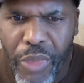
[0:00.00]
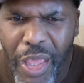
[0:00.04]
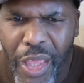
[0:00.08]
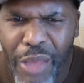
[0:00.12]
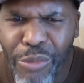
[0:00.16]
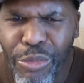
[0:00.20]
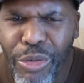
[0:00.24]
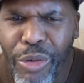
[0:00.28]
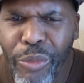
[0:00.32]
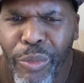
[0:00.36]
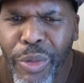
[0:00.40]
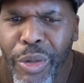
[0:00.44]

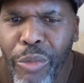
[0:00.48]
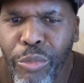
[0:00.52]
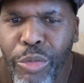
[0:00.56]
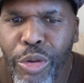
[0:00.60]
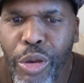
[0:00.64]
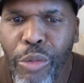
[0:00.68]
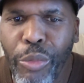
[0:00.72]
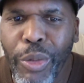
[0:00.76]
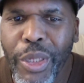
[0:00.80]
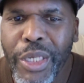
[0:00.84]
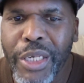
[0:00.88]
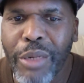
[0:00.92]
And
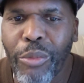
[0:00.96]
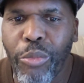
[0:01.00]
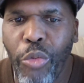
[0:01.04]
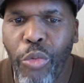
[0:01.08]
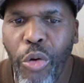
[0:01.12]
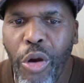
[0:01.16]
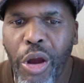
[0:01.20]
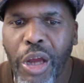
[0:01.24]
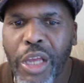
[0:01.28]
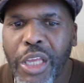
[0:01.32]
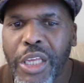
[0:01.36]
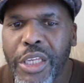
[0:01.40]
we end up
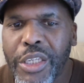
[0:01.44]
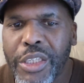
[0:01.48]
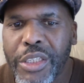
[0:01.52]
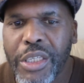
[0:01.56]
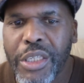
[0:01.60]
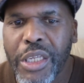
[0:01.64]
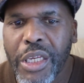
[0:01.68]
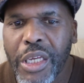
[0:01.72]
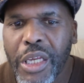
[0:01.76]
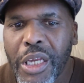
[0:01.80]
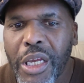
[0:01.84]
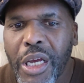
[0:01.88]

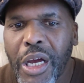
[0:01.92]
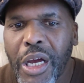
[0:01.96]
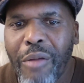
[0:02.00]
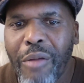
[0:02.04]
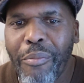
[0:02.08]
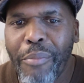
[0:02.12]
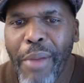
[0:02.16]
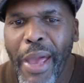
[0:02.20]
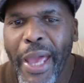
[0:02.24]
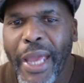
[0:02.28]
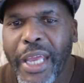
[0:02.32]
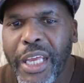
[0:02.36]
walking
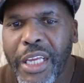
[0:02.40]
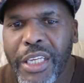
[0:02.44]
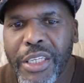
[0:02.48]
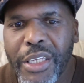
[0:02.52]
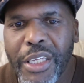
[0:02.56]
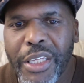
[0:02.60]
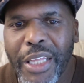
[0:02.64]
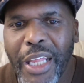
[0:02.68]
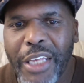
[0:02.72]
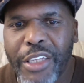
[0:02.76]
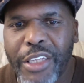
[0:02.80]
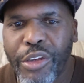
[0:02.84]
back
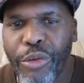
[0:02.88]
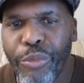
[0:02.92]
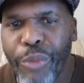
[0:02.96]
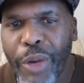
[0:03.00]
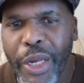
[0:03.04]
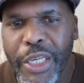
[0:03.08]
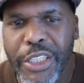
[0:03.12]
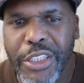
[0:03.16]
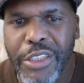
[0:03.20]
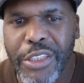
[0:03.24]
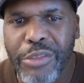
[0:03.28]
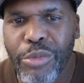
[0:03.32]
in that
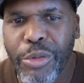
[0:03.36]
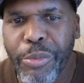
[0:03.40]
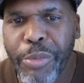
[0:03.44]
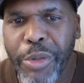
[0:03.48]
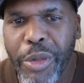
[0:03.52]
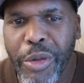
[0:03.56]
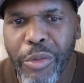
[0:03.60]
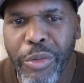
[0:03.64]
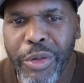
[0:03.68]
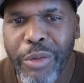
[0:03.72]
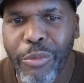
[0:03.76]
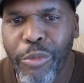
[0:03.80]
direction.
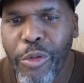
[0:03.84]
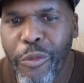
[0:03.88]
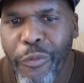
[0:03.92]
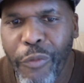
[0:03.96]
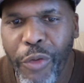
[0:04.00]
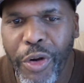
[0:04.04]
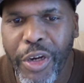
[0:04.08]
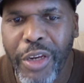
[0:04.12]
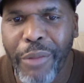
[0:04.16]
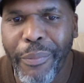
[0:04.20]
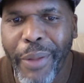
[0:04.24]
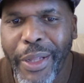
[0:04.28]
We end up
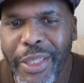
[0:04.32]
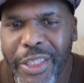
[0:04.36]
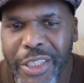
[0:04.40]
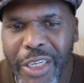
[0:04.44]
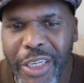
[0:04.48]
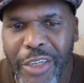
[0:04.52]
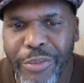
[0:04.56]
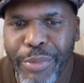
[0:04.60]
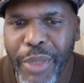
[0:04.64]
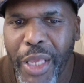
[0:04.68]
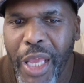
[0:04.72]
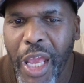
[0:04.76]
reverting back to
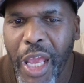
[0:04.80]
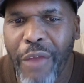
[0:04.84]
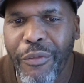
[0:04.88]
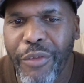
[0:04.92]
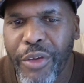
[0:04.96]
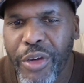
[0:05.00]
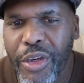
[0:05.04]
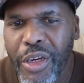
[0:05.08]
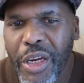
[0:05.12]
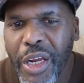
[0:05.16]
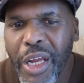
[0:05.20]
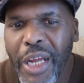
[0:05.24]
our
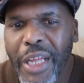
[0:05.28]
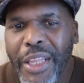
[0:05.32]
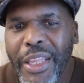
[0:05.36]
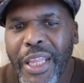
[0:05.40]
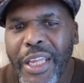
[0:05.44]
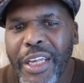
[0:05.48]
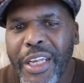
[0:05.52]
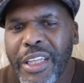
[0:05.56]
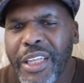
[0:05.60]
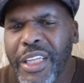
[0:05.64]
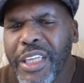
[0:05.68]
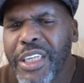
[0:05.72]
behavior
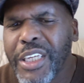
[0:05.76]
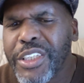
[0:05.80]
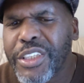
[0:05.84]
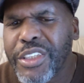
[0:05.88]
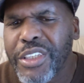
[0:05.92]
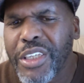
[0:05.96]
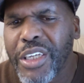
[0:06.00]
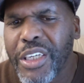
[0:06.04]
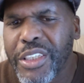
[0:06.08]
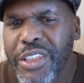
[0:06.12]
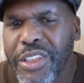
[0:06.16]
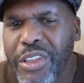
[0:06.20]
that leads
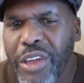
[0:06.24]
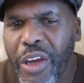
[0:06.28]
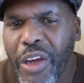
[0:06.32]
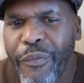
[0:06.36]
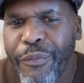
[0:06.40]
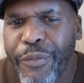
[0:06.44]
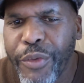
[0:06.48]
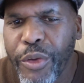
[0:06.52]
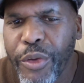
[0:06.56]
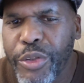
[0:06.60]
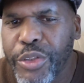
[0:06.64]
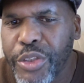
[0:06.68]
to
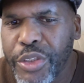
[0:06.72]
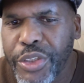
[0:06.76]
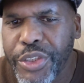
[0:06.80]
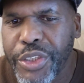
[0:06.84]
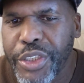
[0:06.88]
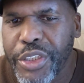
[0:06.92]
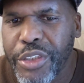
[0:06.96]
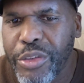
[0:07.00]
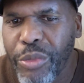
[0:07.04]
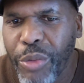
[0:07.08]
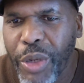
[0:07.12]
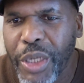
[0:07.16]
a future
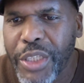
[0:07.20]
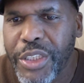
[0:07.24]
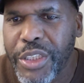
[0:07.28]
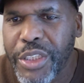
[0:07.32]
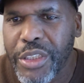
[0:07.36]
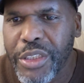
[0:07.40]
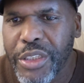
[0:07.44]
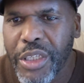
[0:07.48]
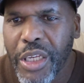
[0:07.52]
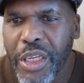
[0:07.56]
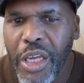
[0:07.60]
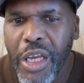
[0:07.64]

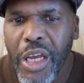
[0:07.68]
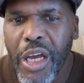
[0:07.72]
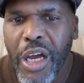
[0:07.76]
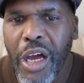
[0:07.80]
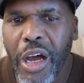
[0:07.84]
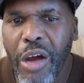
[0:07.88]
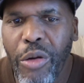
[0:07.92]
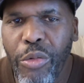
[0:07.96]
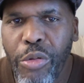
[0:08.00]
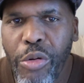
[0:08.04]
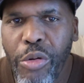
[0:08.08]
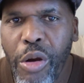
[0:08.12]
situation
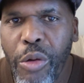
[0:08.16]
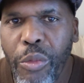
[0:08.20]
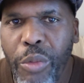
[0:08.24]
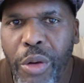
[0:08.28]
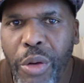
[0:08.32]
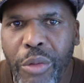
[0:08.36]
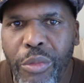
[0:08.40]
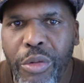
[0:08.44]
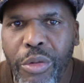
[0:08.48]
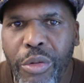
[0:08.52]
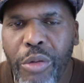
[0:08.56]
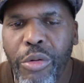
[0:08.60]
where
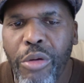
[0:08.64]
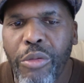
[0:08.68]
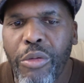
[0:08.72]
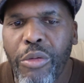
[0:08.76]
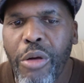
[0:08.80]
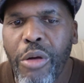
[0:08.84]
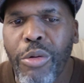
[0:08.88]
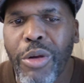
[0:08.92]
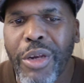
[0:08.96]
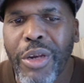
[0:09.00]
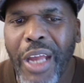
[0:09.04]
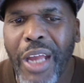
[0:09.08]

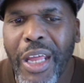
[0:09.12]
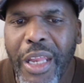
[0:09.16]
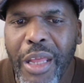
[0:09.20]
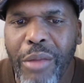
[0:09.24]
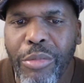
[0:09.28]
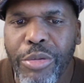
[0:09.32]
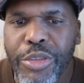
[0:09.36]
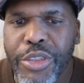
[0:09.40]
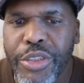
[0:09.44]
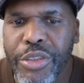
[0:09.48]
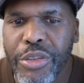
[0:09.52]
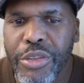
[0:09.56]
we're not
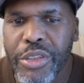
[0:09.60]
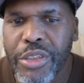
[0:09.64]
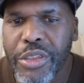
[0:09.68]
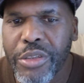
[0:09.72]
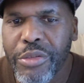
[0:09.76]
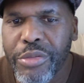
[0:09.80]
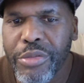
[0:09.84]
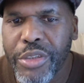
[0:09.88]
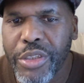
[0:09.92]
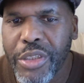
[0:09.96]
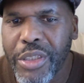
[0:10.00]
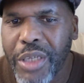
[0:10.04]
able
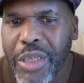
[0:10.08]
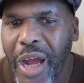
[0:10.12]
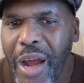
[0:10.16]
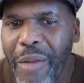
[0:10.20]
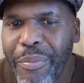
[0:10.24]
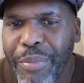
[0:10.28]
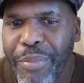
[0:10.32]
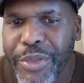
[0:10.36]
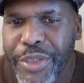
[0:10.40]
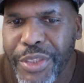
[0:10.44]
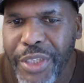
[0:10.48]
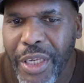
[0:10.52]
to
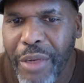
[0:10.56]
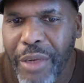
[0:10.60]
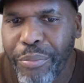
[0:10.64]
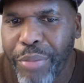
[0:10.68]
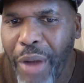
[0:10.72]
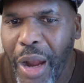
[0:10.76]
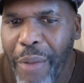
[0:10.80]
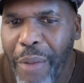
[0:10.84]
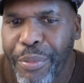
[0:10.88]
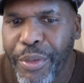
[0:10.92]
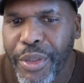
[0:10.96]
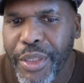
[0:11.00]
compensate
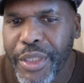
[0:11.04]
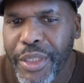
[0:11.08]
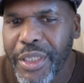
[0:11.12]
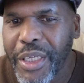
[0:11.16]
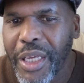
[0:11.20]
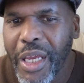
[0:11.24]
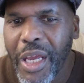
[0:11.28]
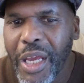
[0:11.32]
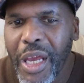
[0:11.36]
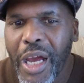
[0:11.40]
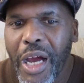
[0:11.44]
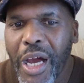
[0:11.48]

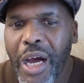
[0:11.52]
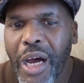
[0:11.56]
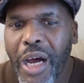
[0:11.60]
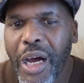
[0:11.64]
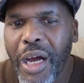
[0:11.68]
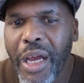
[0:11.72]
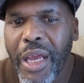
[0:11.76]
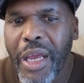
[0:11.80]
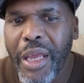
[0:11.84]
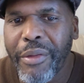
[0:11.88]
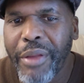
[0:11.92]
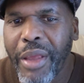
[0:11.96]
properly
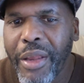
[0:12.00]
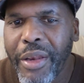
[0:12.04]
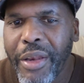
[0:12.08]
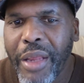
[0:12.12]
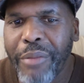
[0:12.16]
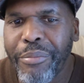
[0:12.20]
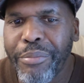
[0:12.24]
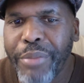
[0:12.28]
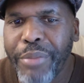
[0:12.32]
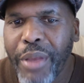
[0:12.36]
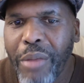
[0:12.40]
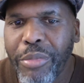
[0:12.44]

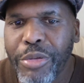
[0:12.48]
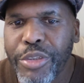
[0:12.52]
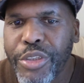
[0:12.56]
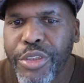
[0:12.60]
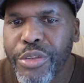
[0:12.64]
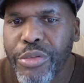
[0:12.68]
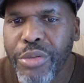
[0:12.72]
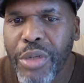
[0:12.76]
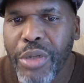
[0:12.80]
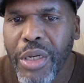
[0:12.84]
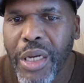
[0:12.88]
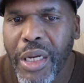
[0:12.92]
and be able
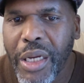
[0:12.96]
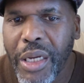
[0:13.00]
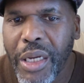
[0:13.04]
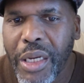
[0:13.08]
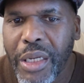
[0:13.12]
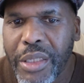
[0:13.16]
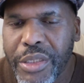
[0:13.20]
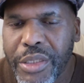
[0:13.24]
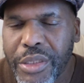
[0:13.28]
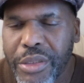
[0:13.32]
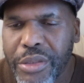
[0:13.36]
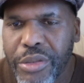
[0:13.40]

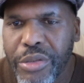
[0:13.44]
to